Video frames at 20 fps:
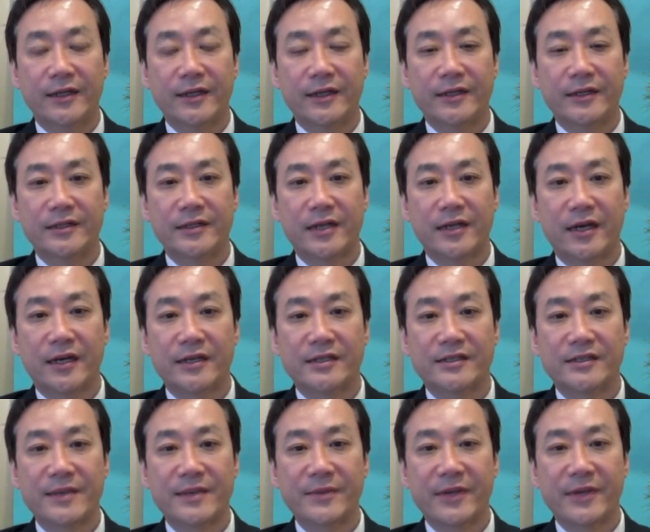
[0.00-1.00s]
In
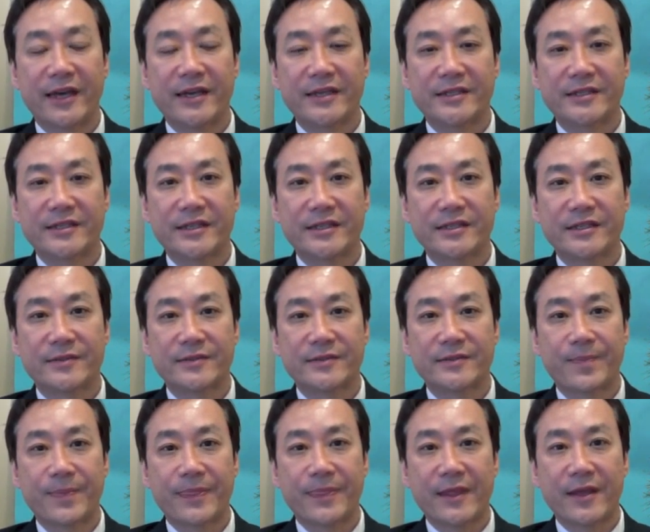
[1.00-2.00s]
some cases,
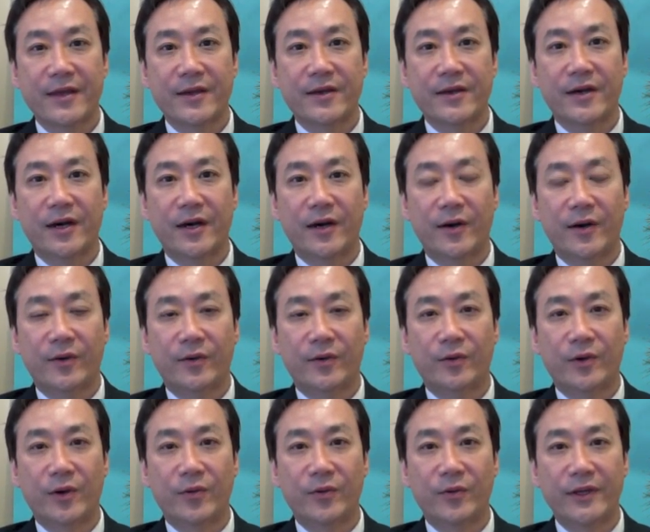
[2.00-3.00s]

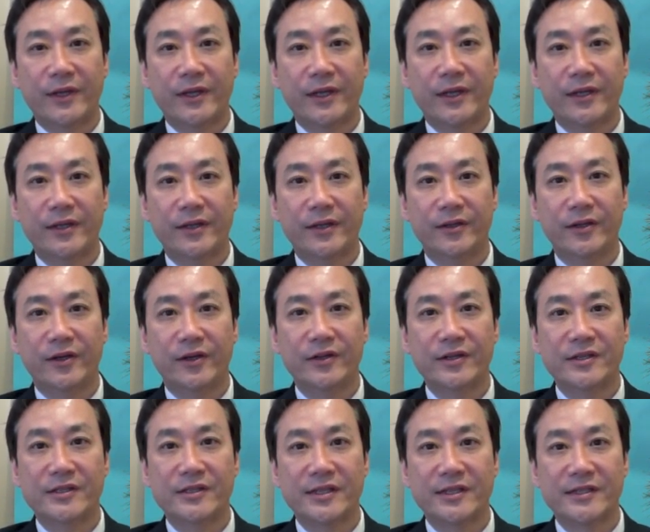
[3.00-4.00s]
what we
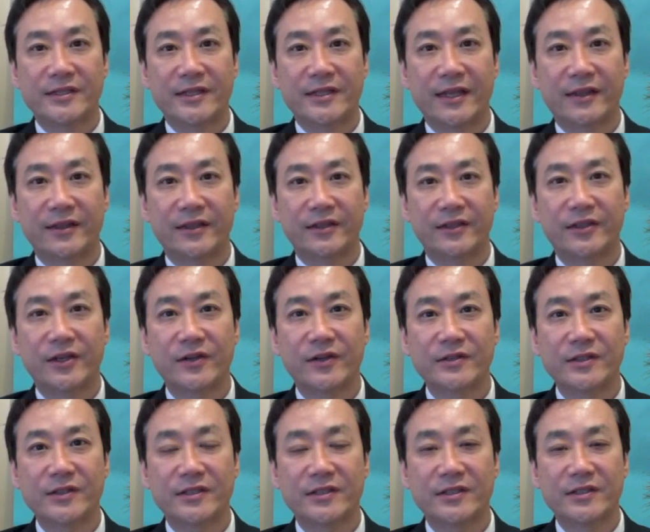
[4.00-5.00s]
notice is that the
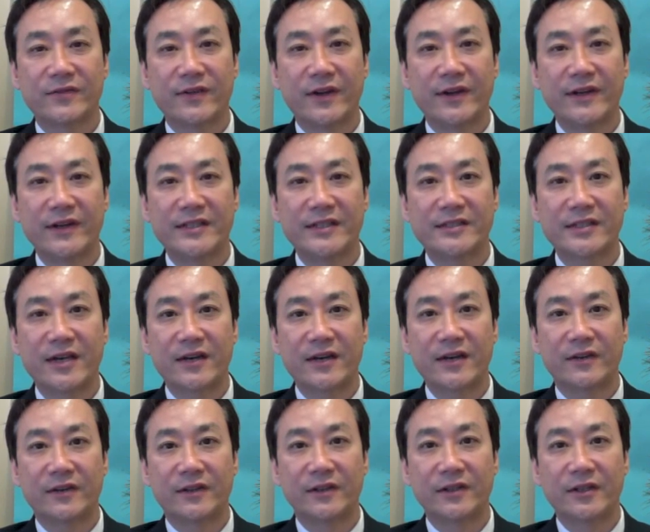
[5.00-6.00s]
ptosis is very
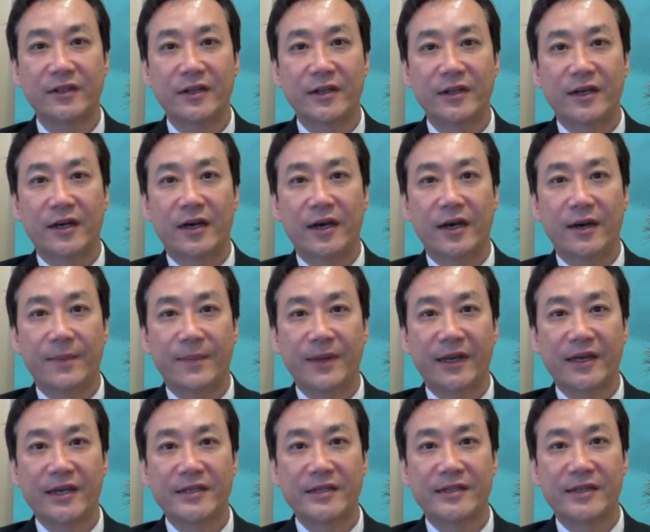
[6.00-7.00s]
subtle
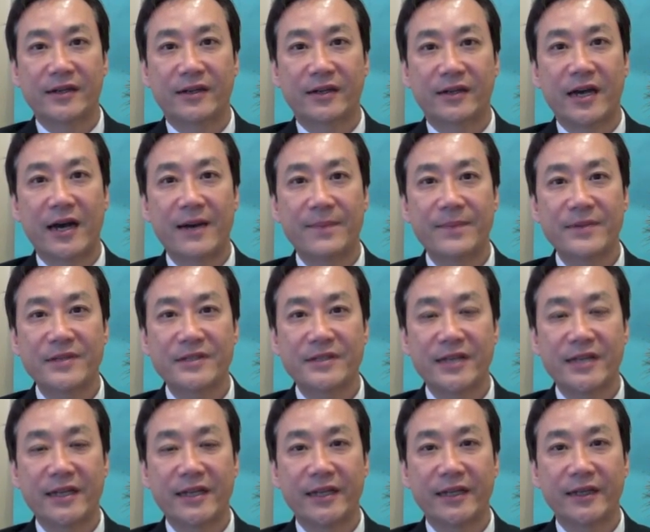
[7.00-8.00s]
because there are
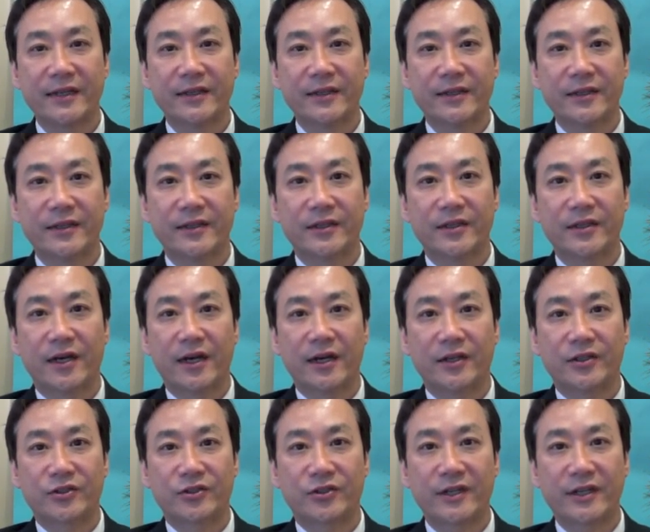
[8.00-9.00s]
compensating
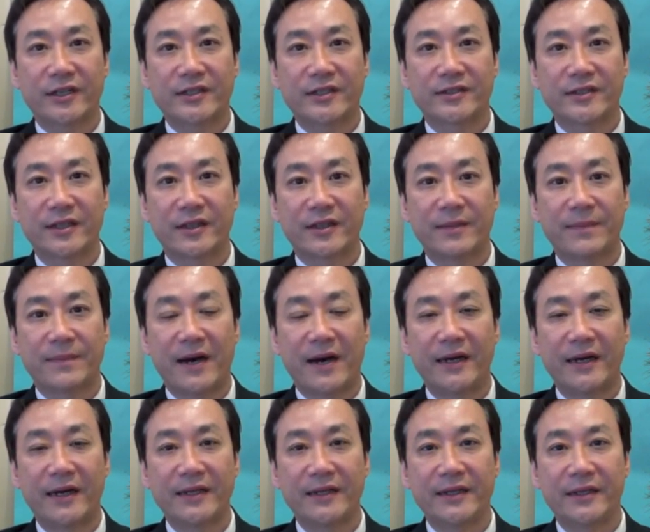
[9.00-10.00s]
tricks that the
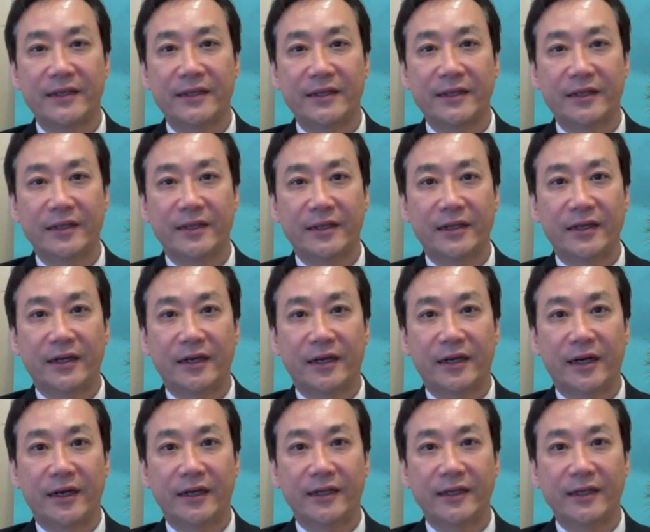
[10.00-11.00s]
body
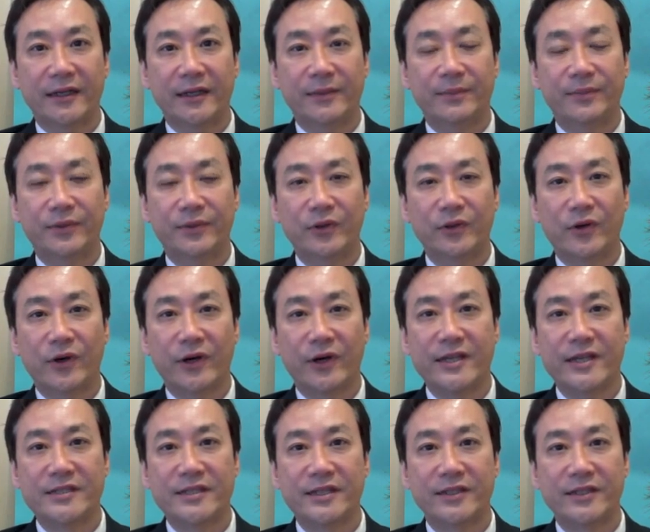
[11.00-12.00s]

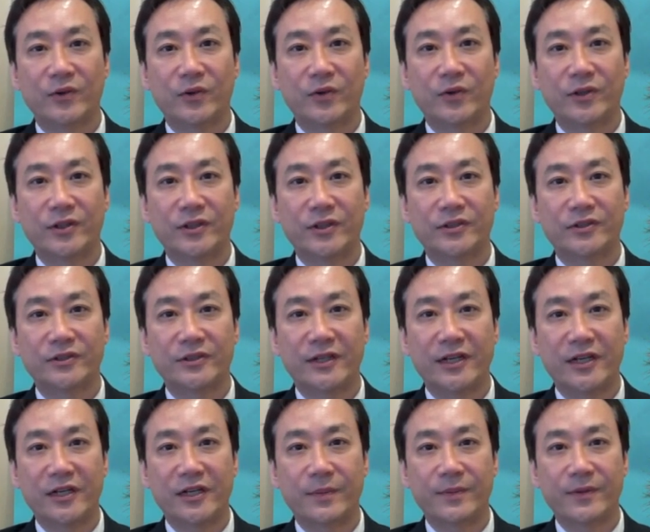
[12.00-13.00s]
employs in order to
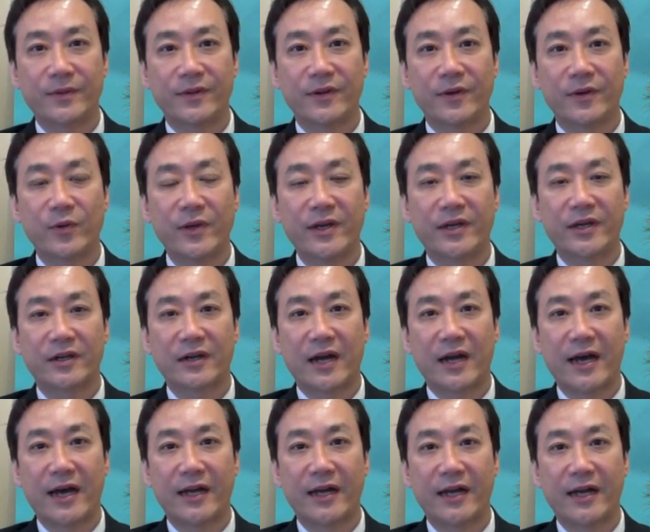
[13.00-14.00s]
help the weaker
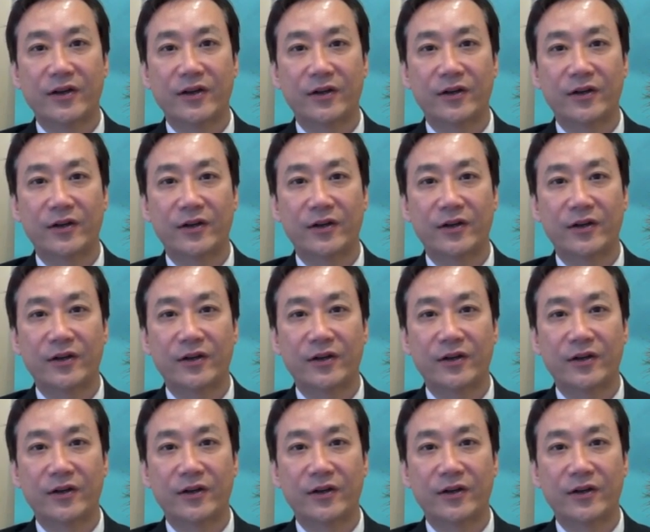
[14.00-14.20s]
eye